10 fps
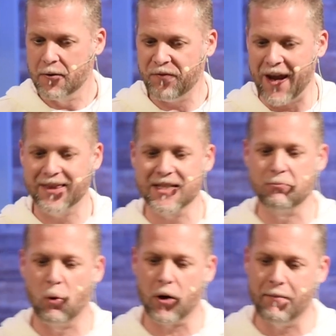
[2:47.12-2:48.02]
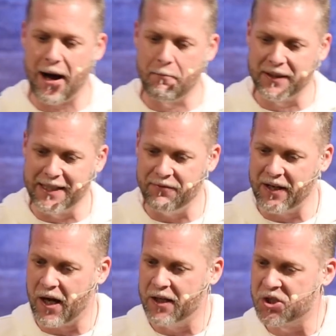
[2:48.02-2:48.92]
Faith is more about
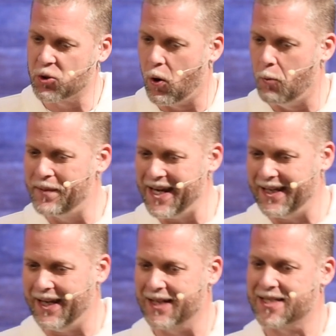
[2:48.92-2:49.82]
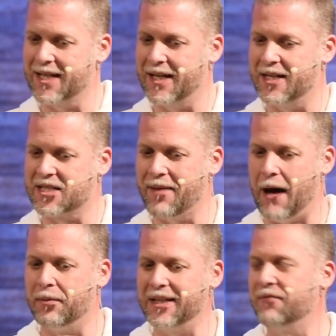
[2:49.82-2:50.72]
believing unto obedience than it is
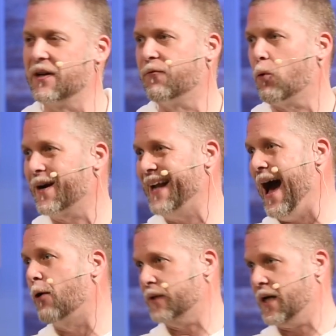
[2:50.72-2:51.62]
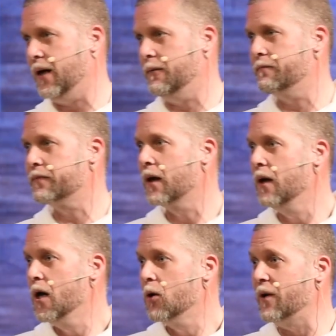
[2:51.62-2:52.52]
about believing for an outcome.
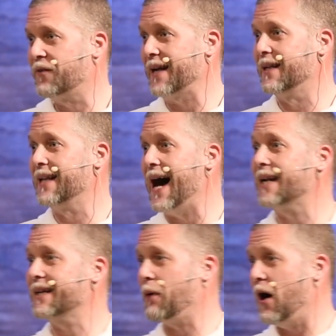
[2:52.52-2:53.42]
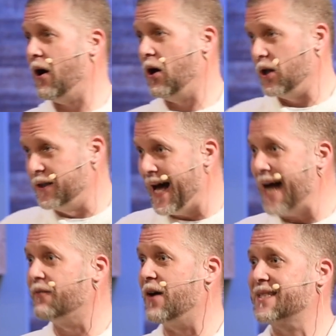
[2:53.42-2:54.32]
We've got a lot of
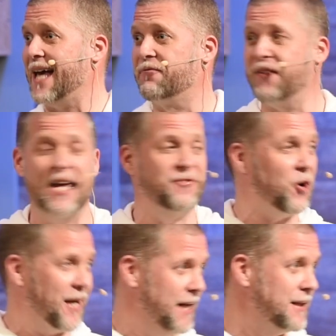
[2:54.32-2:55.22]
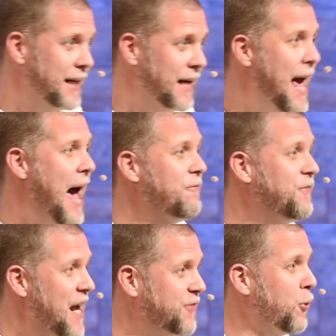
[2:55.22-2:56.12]
us have faith for healing,
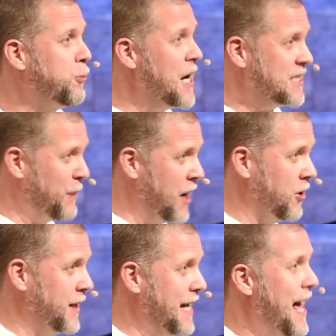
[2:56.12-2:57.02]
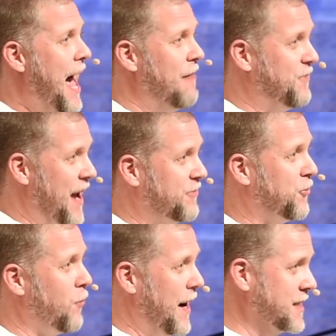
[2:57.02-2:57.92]
have faith for prosperity, have faith
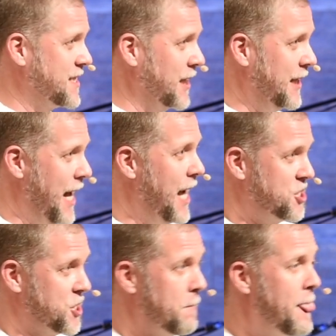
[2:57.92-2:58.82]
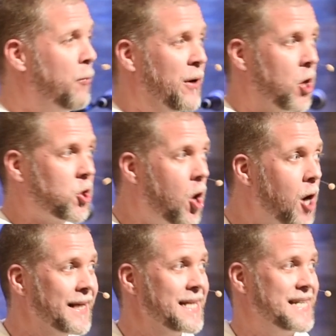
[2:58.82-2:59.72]
for reconciliation, when our
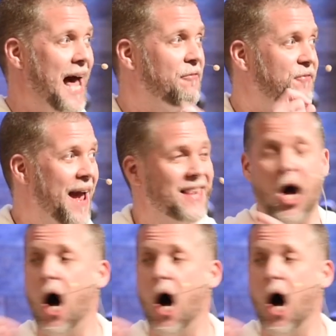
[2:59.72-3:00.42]
calling is to have faith